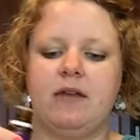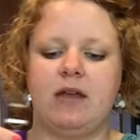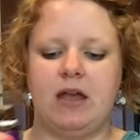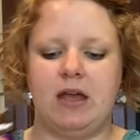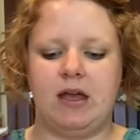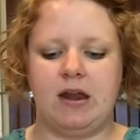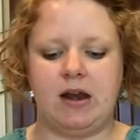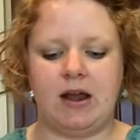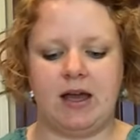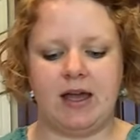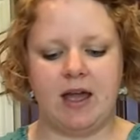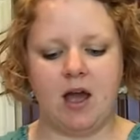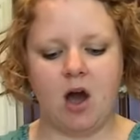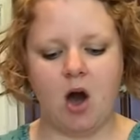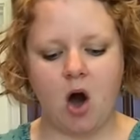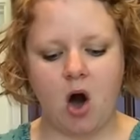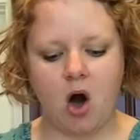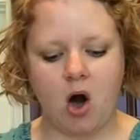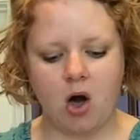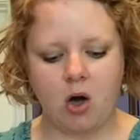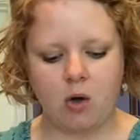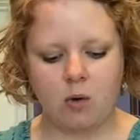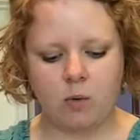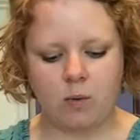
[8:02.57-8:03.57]
And I
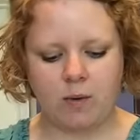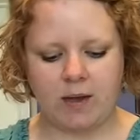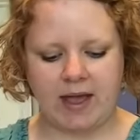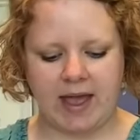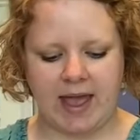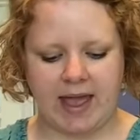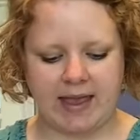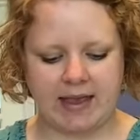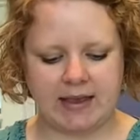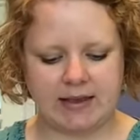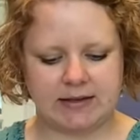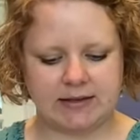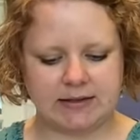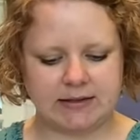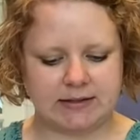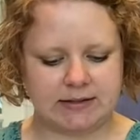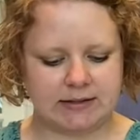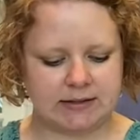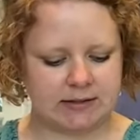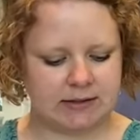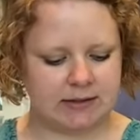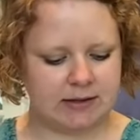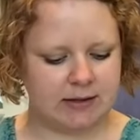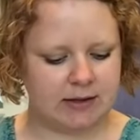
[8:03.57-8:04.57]

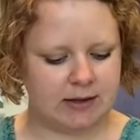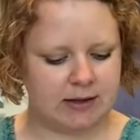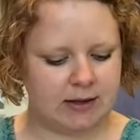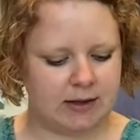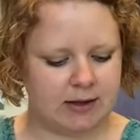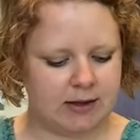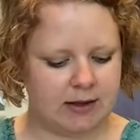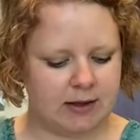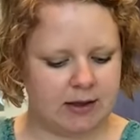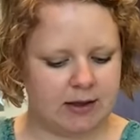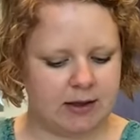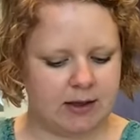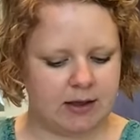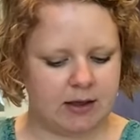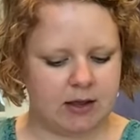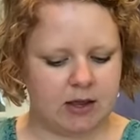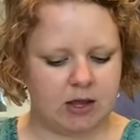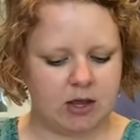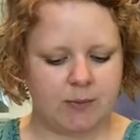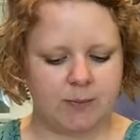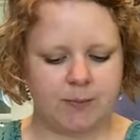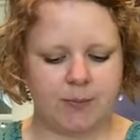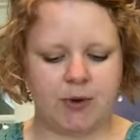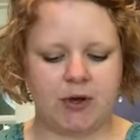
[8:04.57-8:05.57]
always
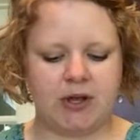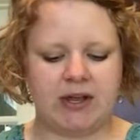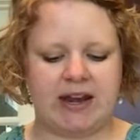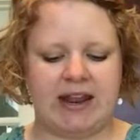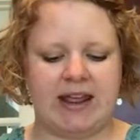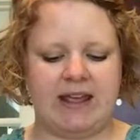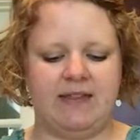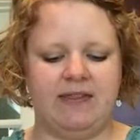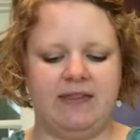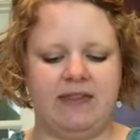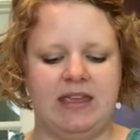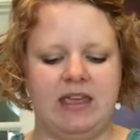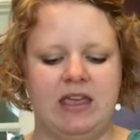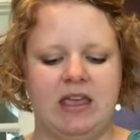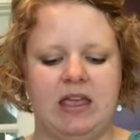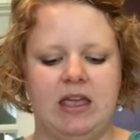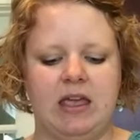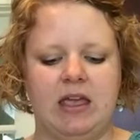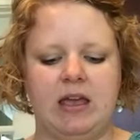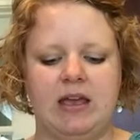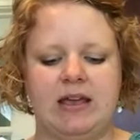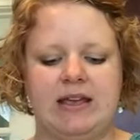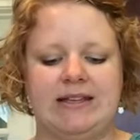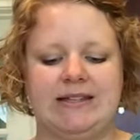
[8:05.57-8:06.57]
put in
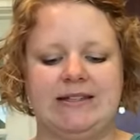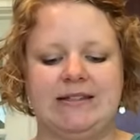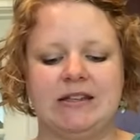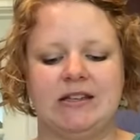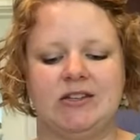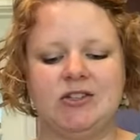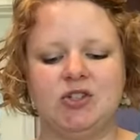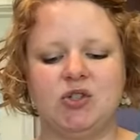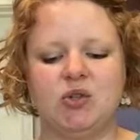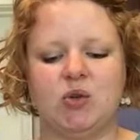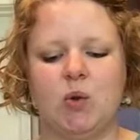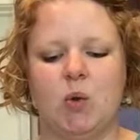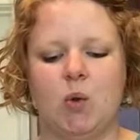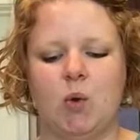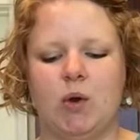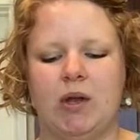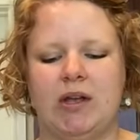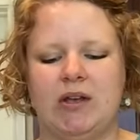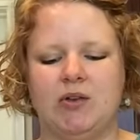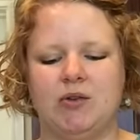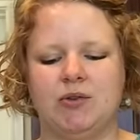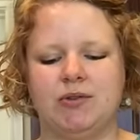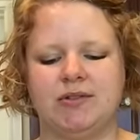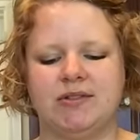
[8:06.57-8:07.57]
the essential
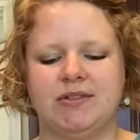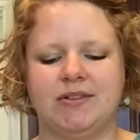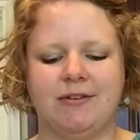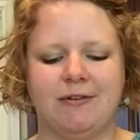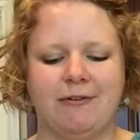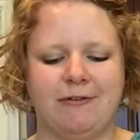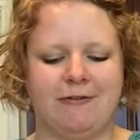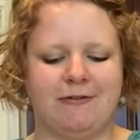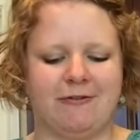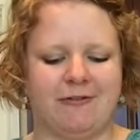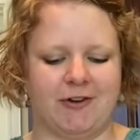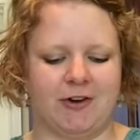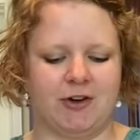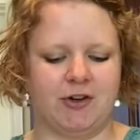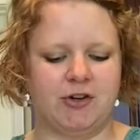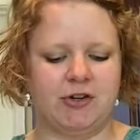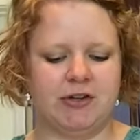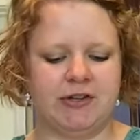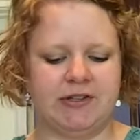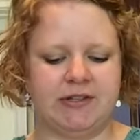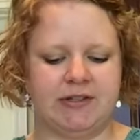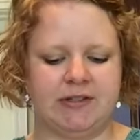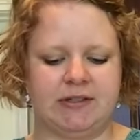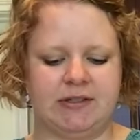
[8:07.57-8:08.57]
oils
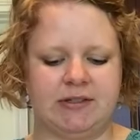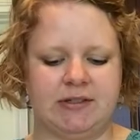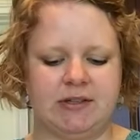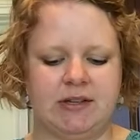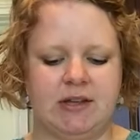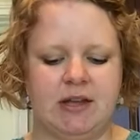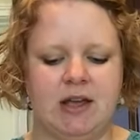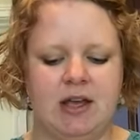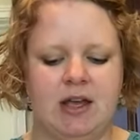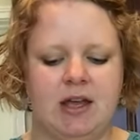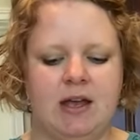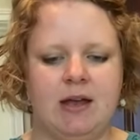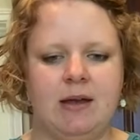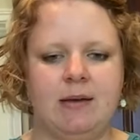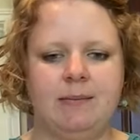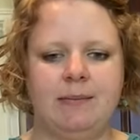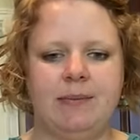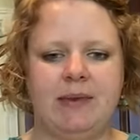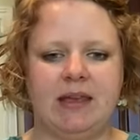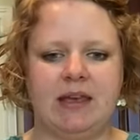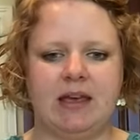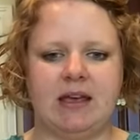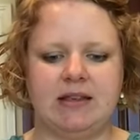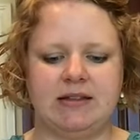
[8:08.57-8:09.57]
first,
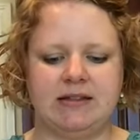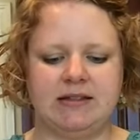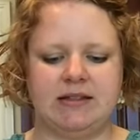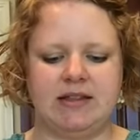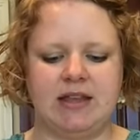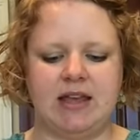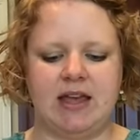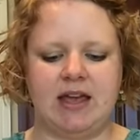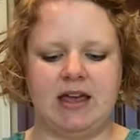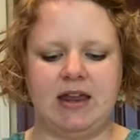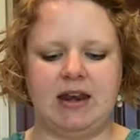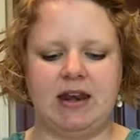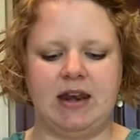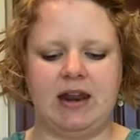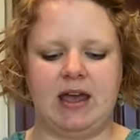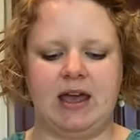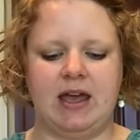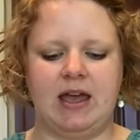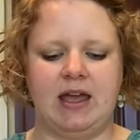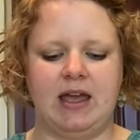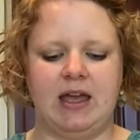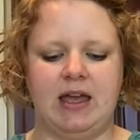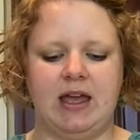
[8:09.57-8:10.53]
because then